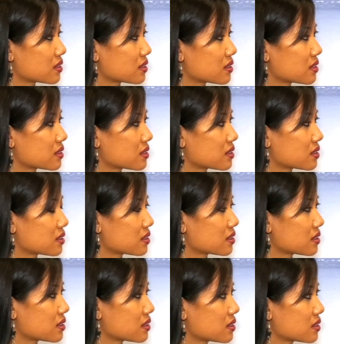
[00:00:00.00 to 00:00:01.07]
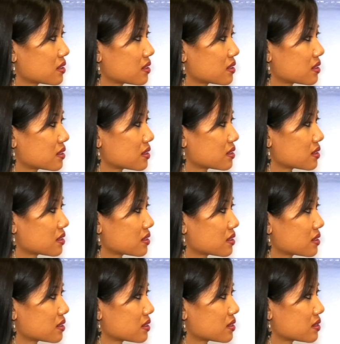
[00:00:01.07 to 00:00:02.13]

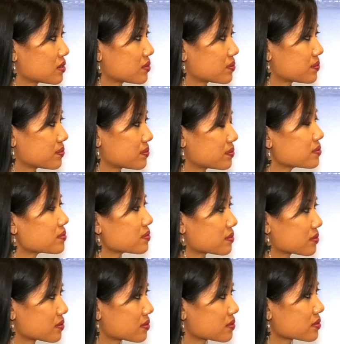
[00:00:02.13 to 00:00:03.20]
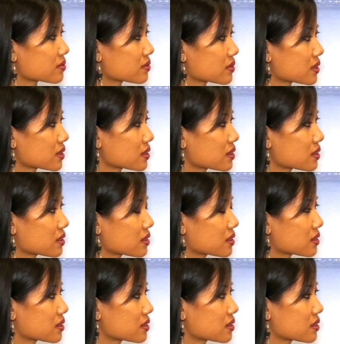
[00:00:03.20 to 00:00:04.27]

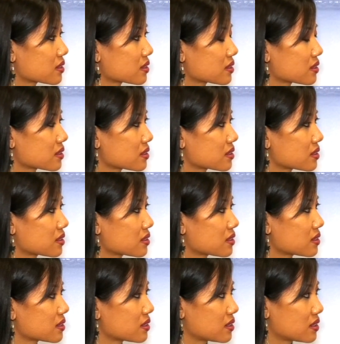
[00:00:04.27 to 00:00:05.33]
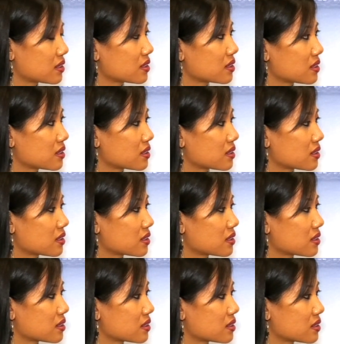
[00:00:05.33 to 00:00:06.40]

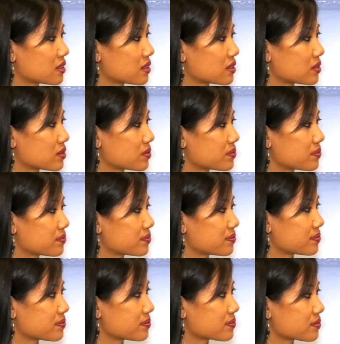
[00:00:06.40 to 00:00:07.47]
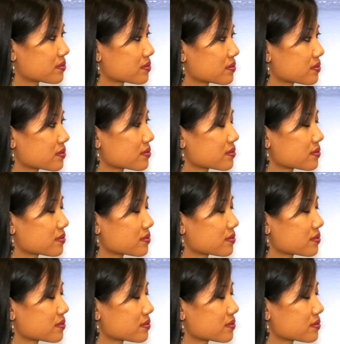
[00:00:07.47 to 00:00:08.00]
(silent)